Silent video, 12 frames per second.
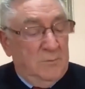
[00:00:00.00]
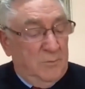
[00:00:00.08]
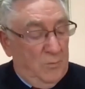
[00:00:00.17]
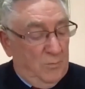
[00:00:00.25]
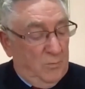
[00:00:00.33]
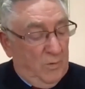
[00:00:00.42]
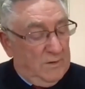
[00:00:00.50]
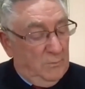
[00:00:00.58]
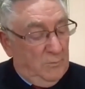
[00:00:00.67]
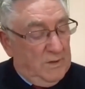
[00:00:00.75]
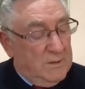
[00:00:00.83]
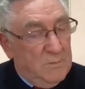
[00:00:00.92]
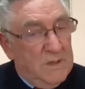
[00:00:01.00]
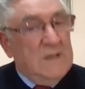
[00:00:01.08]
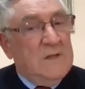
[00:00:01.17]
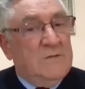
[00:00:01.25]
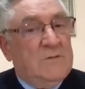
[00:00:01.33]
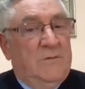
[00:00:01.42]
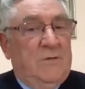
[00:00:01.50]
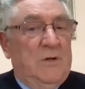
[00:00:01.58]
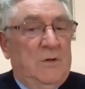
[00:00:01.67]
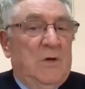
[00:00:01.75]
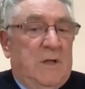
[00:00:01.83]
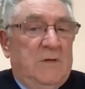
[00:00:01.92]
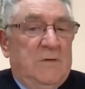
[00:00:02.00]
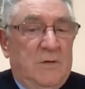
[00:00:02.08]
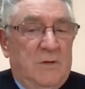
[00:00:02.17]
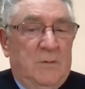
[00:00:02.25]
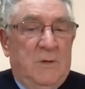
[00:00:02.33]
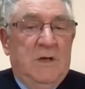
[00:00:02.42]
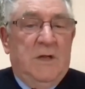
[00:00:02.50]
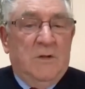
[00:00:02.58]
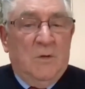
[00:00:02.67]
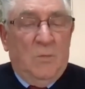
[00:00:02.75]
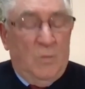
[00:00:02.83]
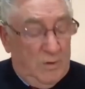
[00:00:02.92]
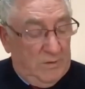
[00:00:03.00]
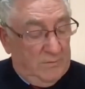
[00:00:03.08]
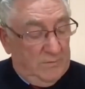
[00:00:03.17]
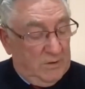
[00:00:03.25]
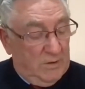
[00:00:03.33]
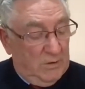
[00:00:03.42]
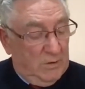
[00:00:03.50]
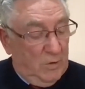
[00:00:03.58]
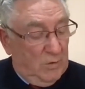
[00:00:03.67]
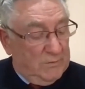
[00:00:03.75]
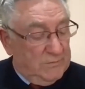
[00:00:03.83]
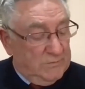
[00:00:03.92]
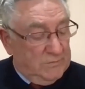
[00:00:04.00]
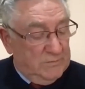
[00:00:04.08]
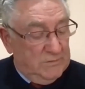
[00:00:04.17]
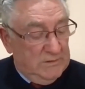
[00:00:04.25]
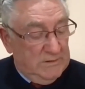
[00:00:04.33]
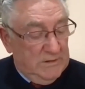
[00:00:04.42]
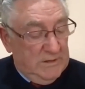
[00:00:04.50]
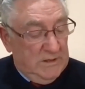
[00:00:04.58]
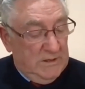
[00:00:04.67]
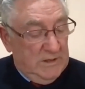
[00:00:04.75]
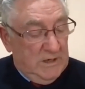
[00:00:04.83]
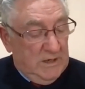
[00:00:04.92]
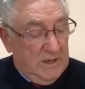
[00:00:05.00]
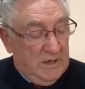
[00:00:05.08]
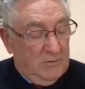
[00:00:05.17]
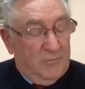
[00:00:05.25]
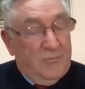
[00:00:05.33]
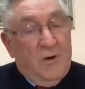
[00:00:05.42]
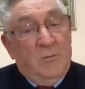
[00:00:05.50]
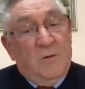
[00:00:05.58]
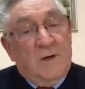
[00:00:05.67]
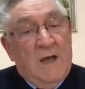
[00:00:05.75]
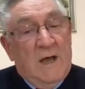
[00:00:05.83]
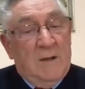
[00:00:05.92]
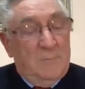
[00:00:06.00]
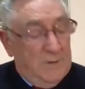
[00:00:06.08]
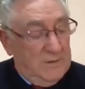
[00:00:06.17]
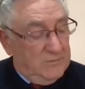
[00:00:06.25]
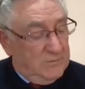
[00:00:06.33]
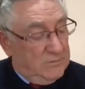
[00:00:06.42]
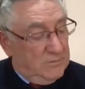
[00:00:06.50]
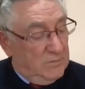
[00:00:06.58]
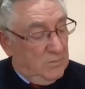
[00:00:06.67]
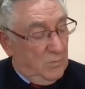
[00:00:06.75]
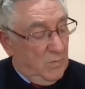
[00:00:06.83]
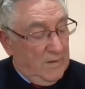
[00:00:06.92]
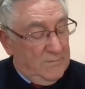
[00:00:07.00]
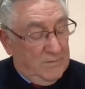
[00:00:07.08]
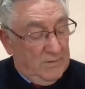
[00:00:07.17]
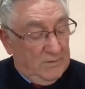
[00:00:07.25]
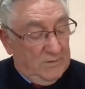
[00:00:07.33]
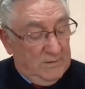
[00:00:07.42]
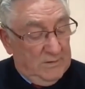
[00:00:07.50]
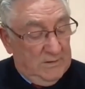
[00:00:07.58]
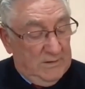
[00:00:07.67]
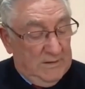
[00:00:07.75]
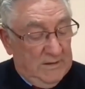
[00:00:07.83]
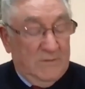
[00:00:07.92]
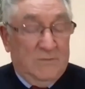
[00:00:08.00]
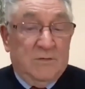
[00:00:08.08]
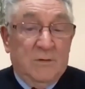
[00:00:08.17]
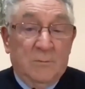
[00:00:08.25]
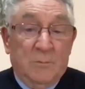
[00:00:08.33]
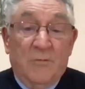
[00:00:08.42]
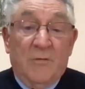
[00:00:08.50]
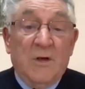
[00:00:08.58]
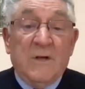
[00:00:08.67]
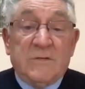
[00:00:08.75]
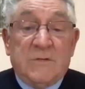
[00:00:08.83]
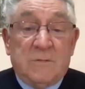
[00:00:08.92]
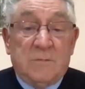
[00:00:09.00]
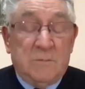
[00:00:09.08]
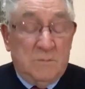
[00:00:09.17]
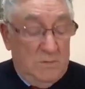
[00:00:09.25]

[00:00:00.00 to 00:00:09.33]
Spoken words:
But what it really means, if you look into the meaning of the word in the concordance, a froward heart means one that is perverse,